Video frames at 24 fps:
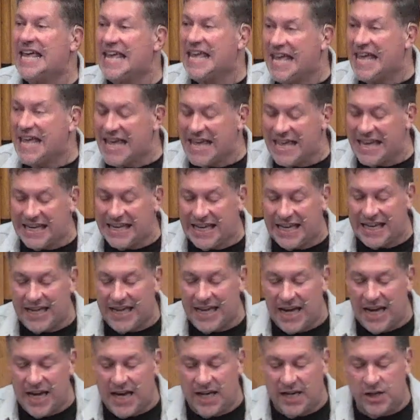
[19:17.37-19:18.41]
in.
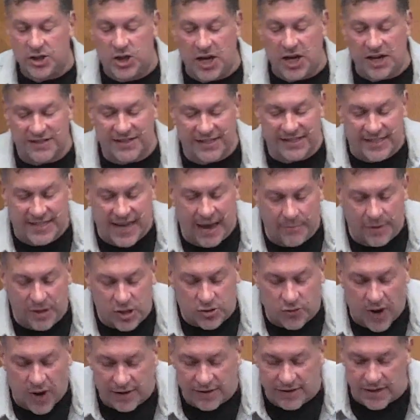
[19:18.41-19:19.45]
Jesus
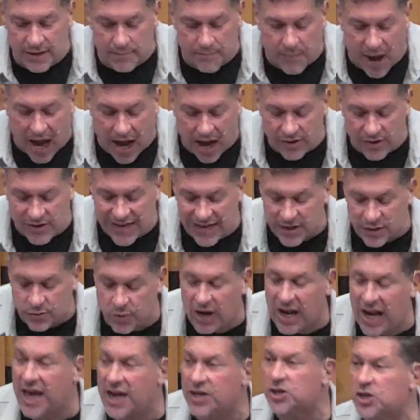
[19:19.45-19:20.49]
demonstrates and models his
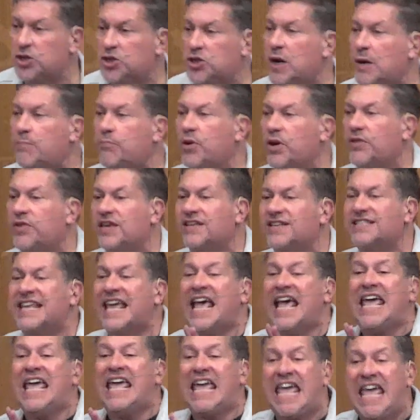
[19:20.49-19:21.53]
relationship with his
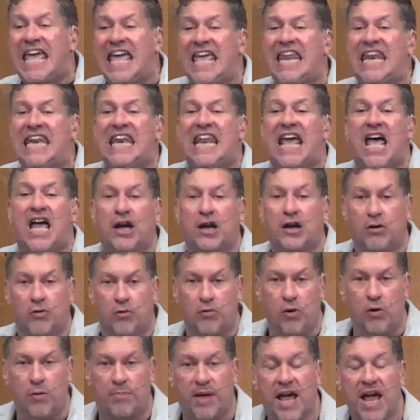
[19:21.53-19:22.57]
in
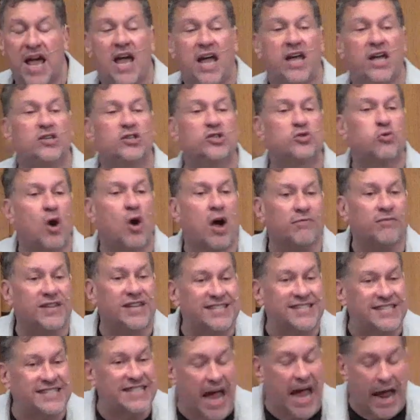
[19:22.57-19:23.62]
group, his 12
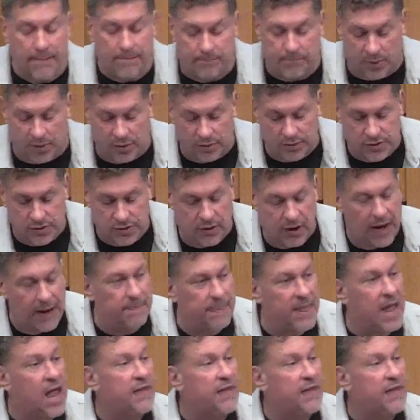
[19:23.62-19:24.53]
disciples, right?